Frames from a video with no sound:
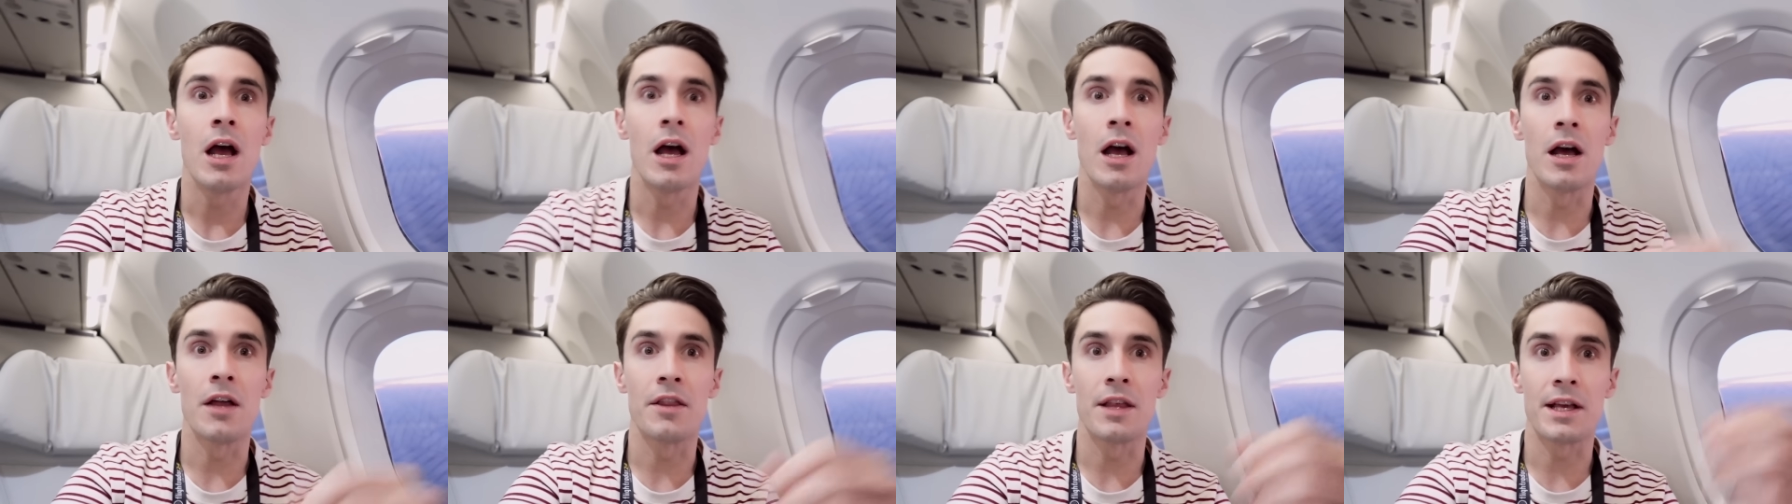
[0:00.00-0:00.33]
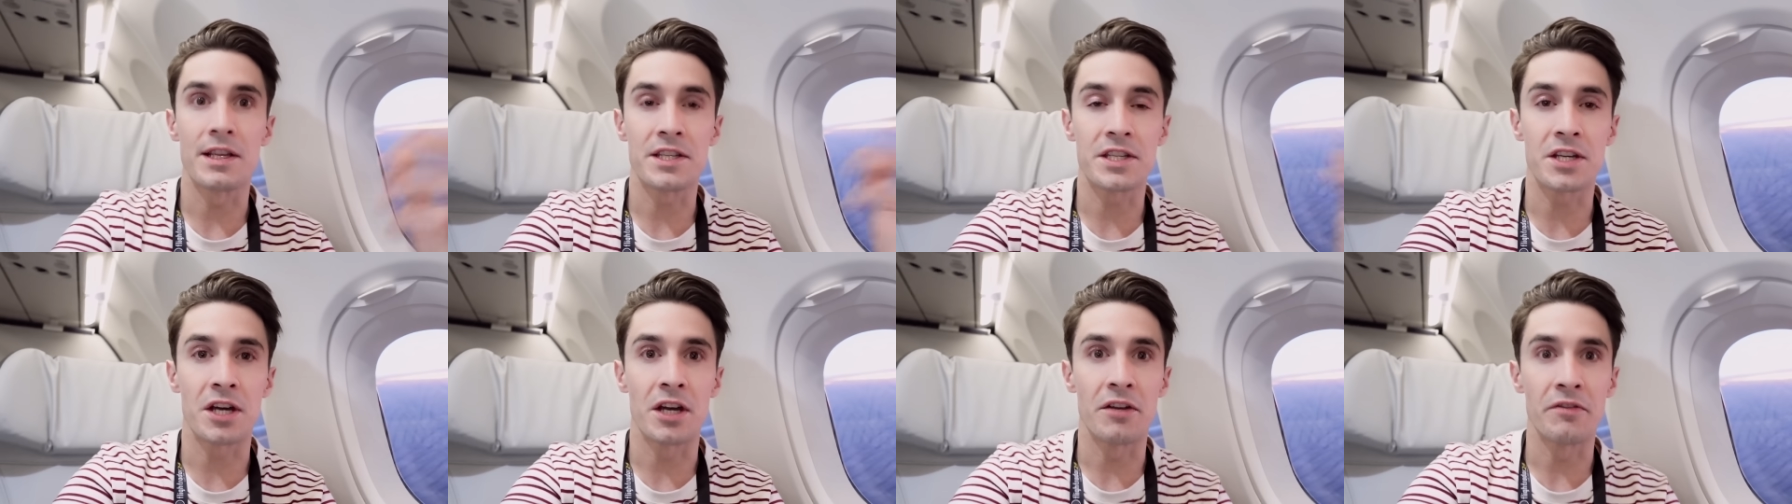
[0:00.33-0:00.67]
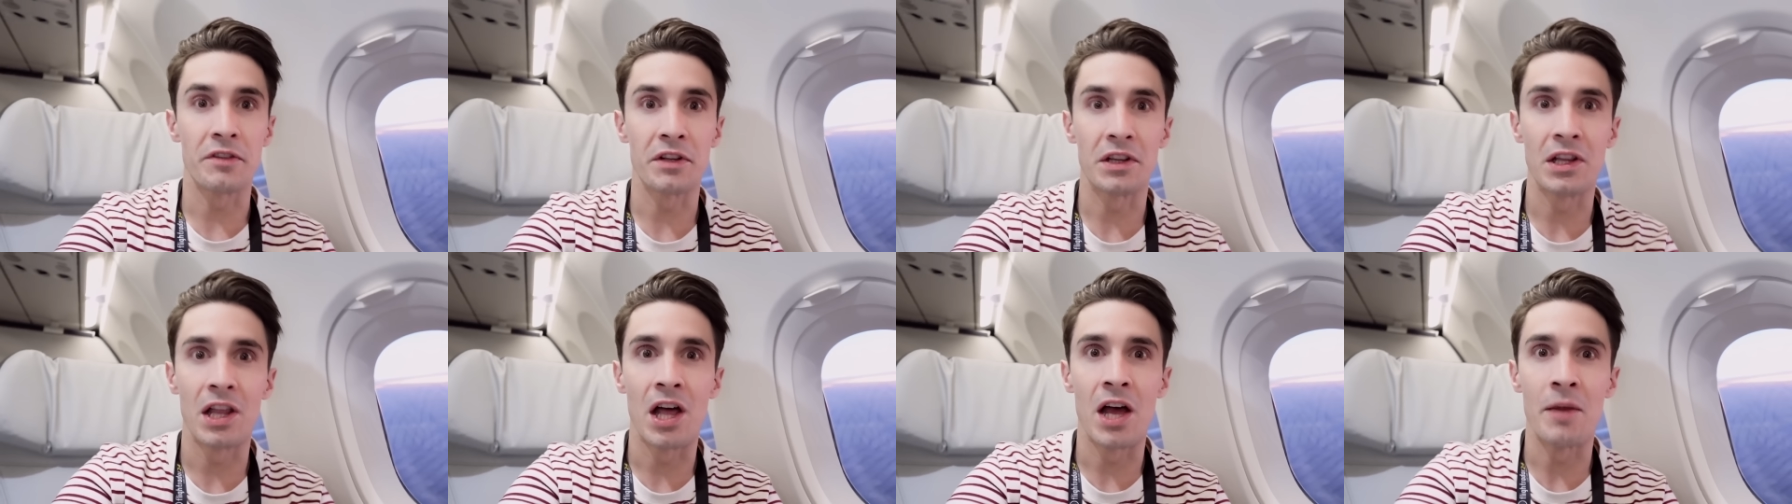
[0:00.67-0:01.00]
Uh, that's kind of
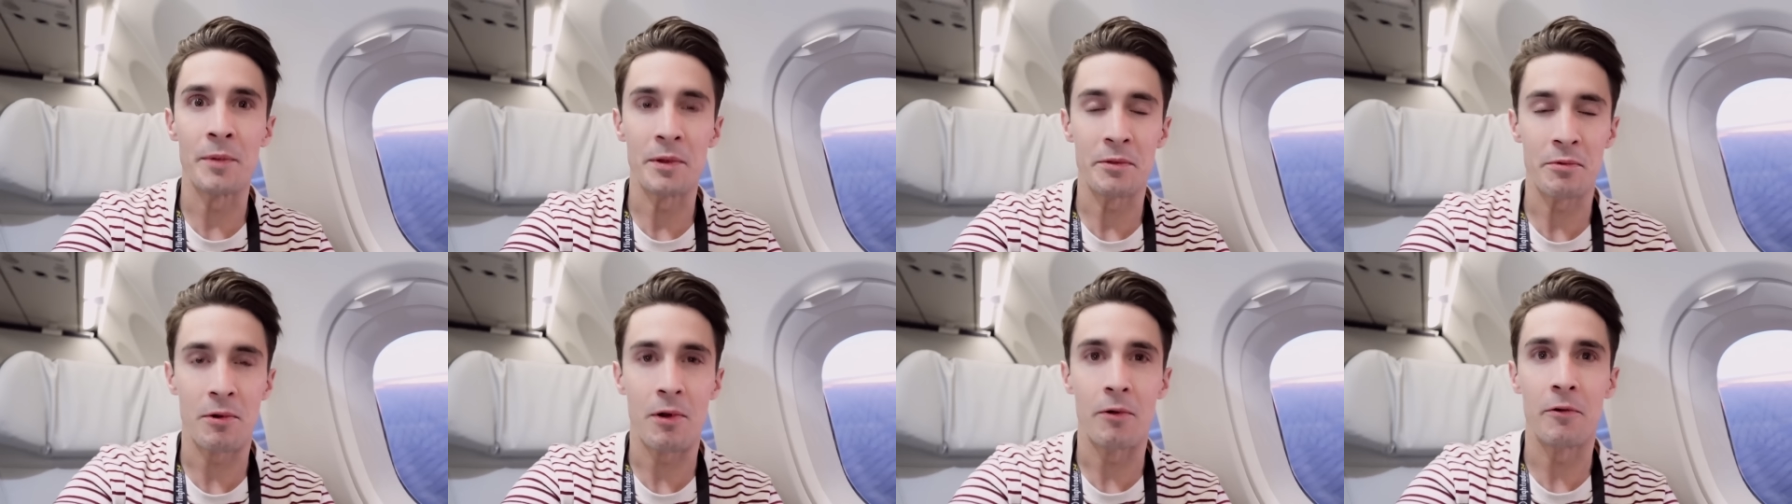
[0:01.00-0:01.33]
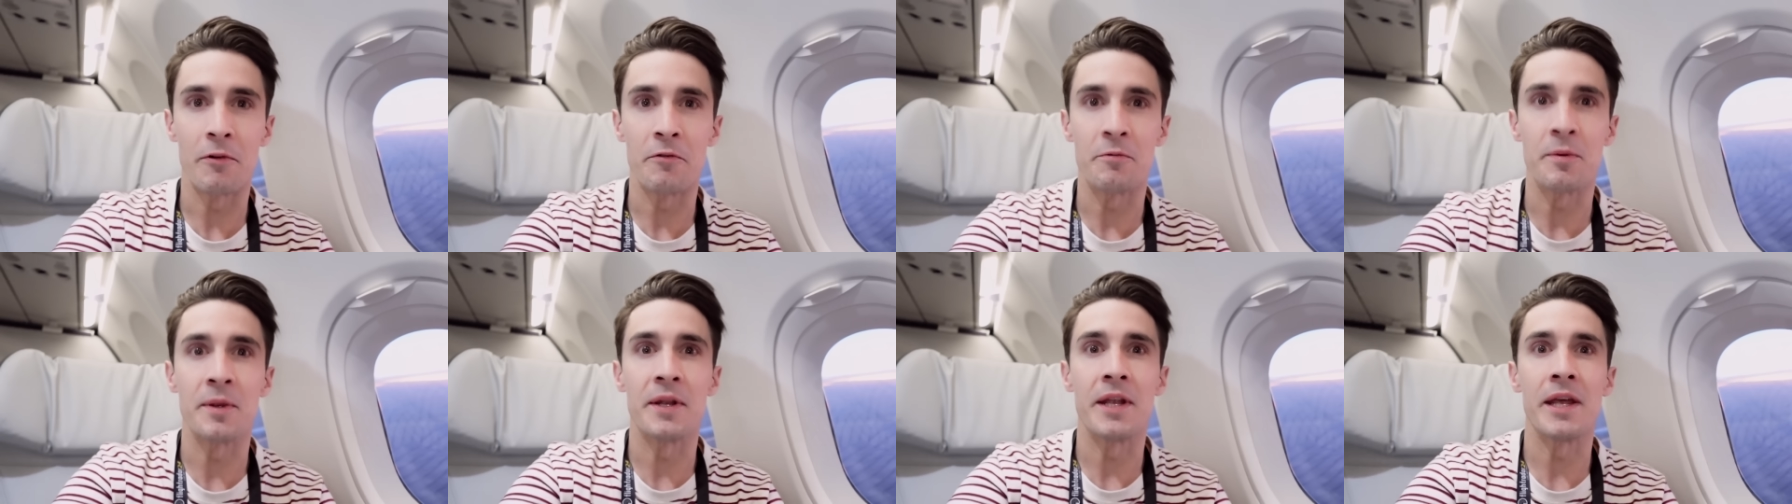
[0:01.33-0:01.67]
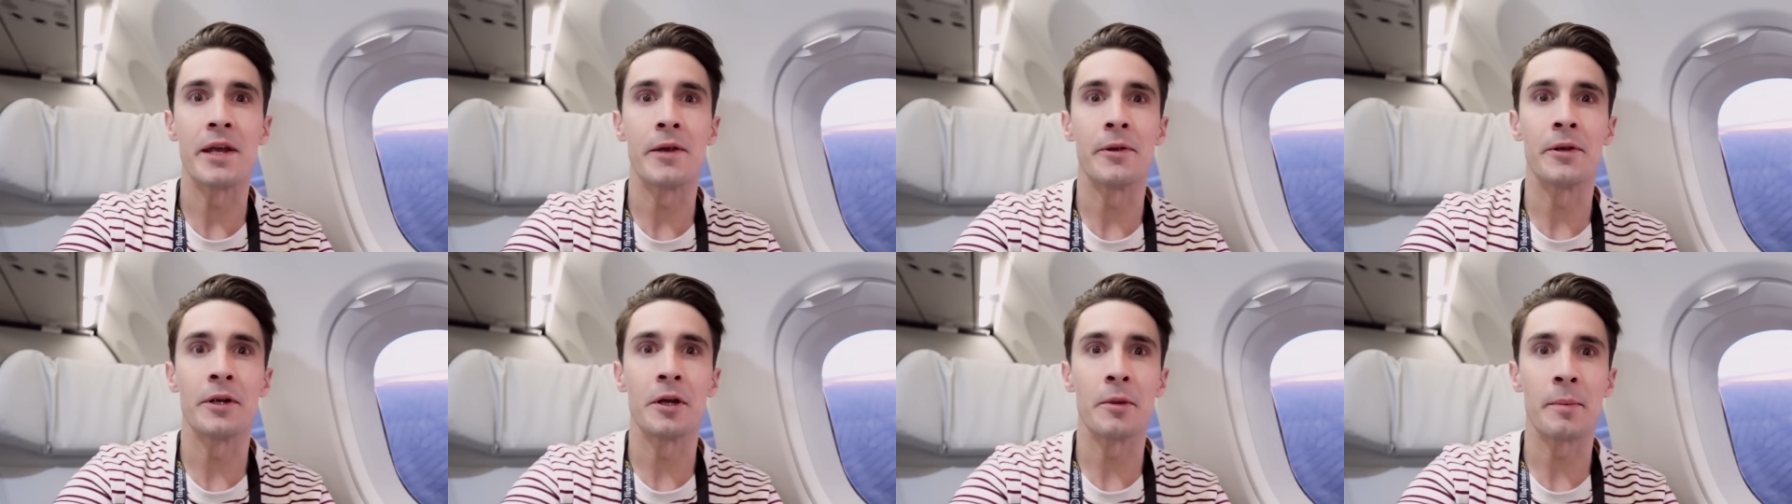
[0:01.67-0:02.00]
in line with what we've been
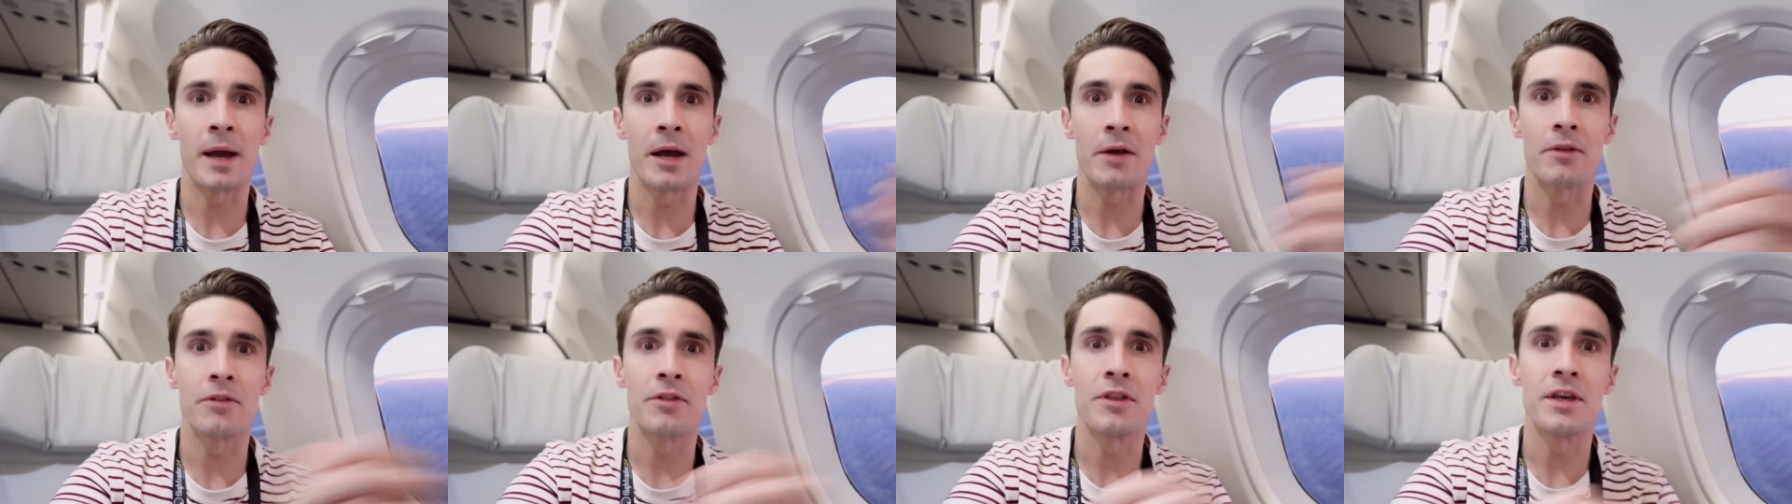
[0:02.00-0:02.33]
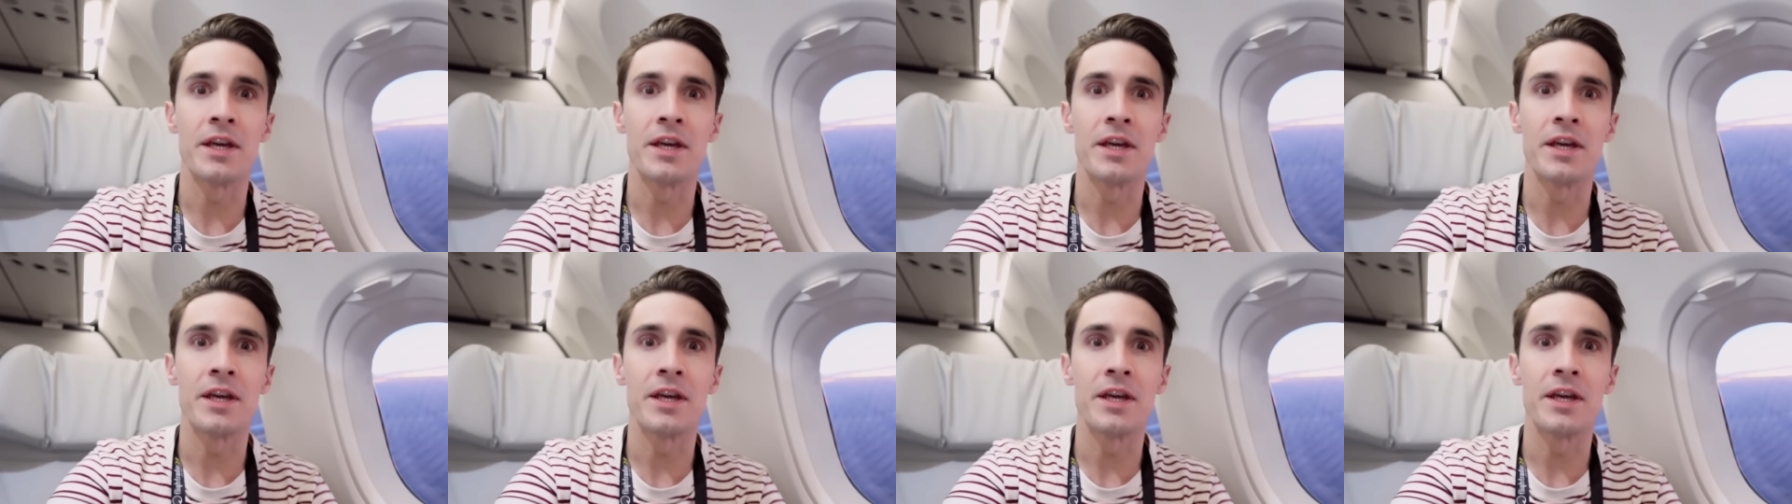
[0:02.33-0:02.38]
hearing about